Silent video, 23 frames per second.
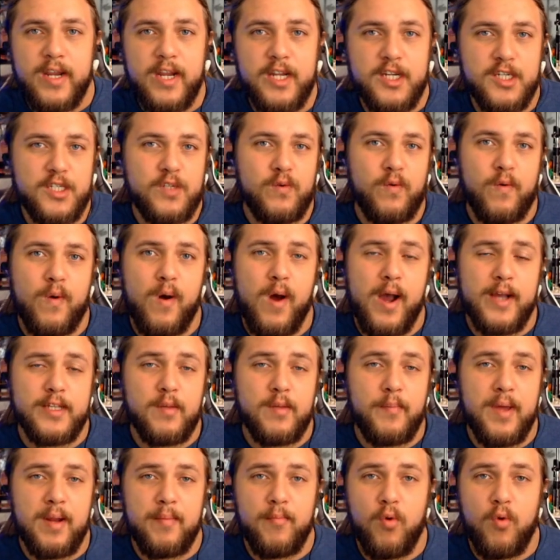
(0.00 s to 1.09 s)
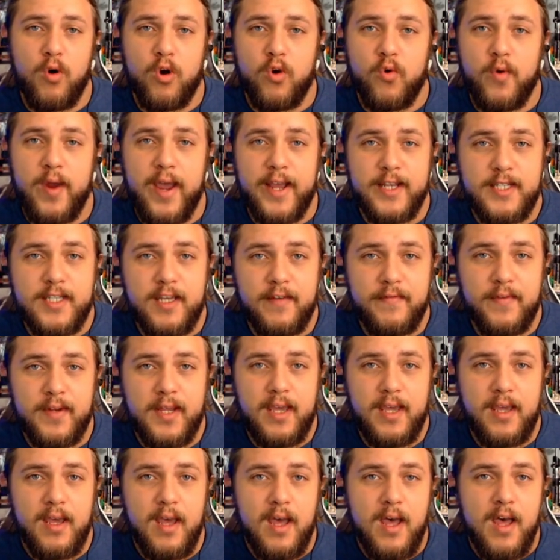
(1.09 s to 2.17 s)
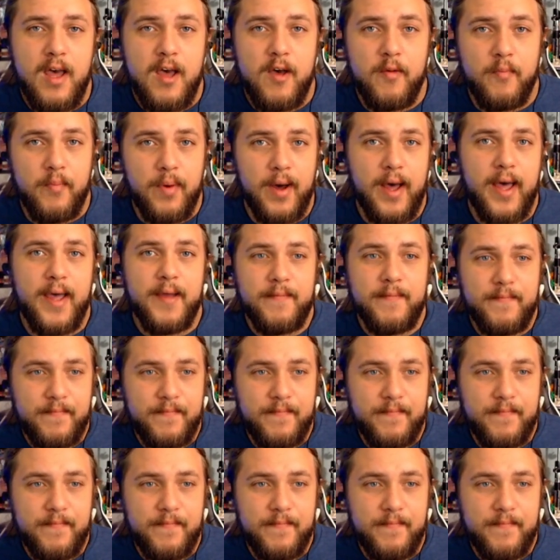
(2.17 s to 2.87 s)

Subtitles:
It just requires a bit more creativity, but